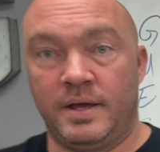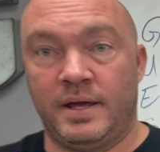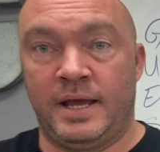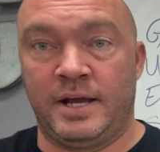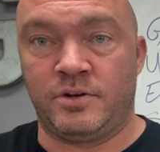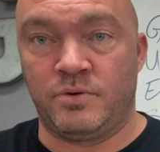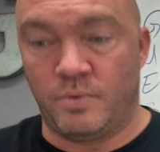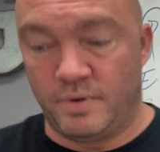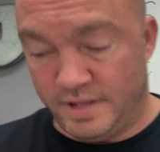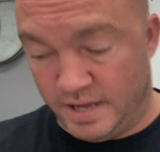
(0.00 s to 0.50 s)

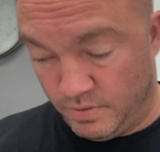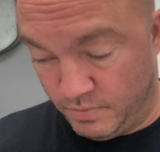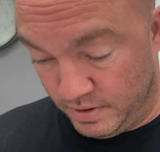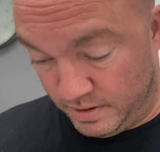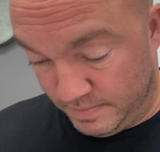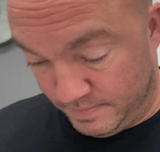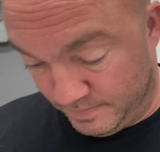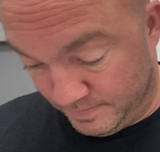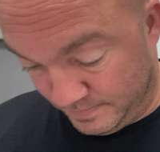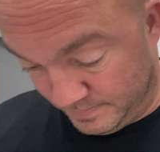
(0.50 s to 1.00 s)
Ignore that
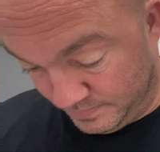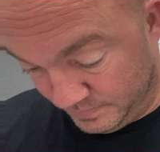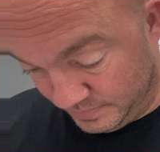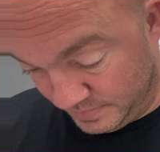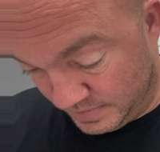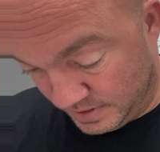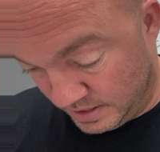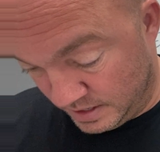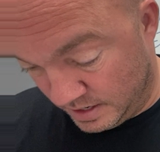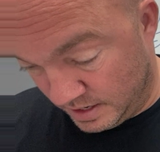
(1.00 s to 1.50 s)
one.
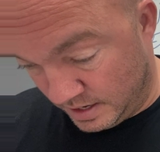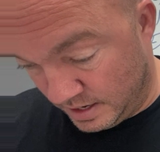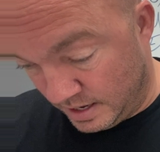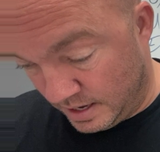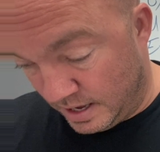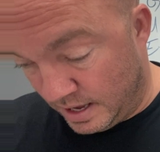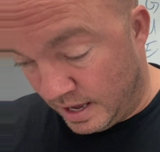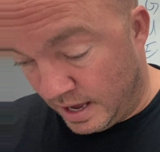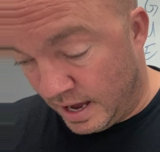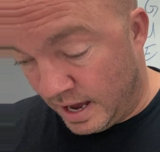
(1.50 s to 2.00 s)

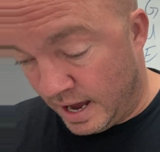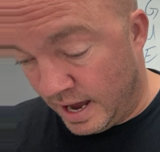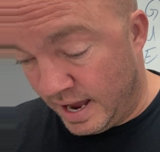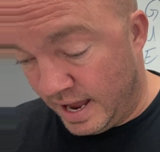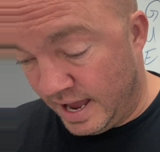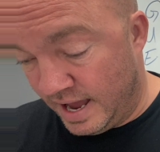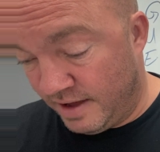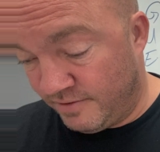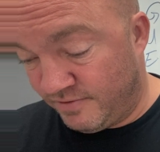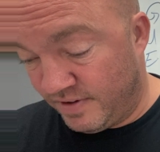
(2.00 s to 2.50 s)
I
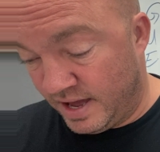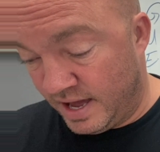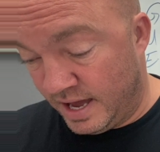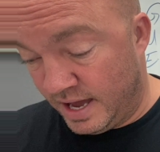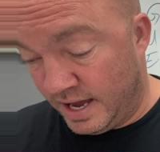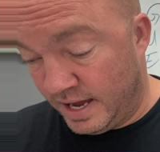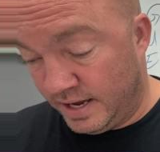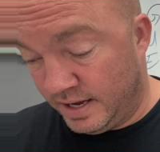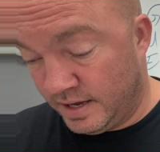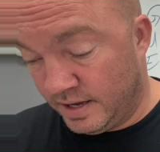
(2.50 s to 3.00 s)
have
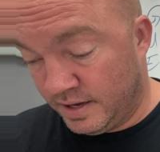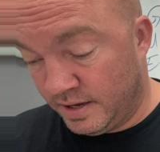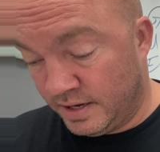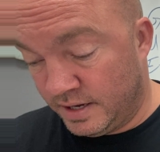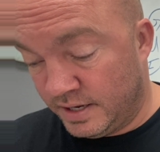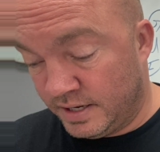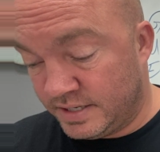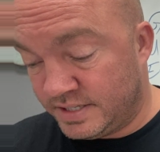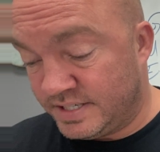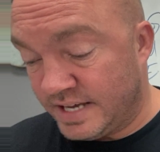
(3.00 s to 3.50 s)
a
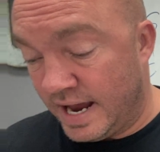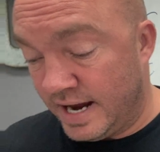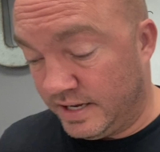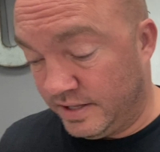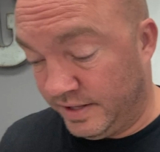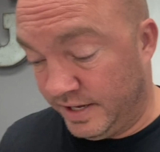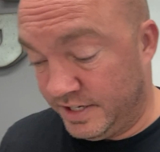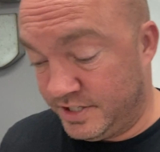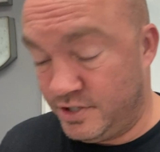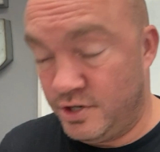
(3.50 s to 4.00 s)

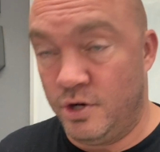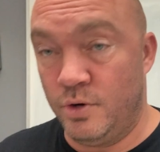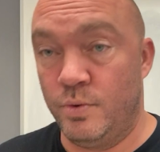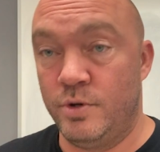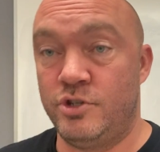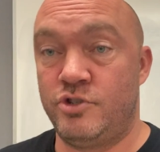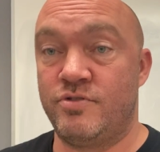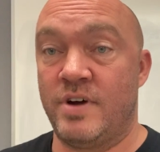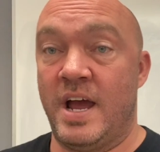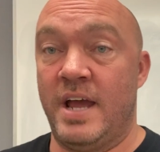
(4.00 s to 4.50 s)
cyclist who
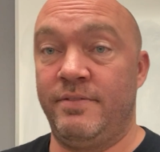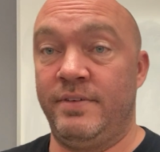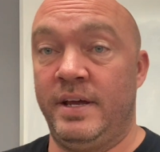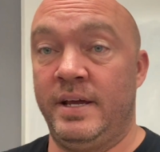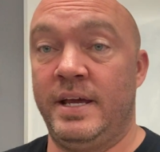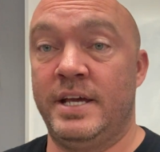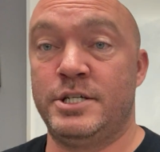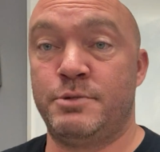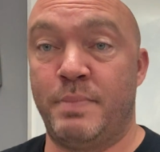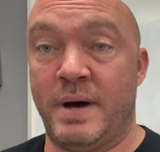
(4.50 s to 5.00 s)
is
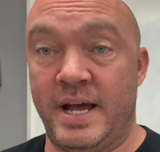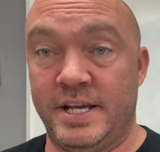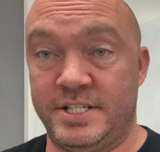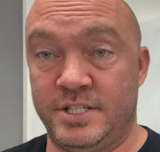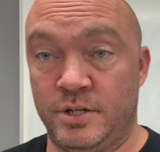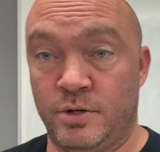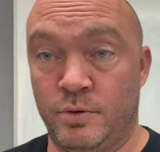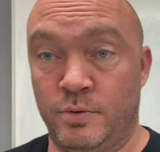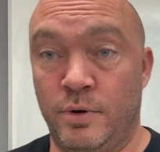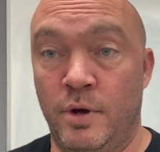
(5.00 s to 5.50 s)
driving his
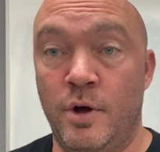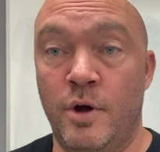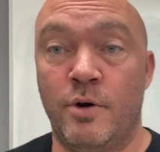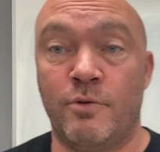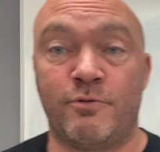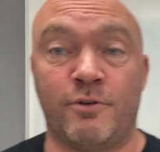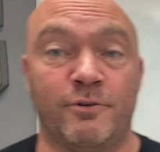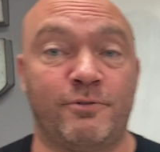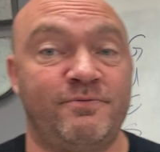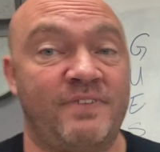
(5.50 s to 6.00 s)
bicycle
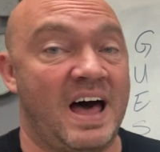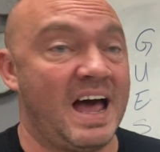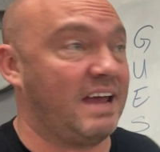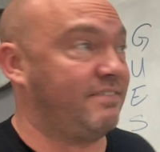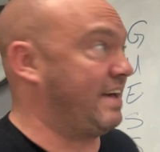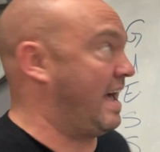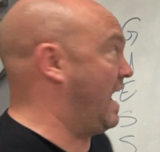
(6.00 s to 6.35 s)
for 5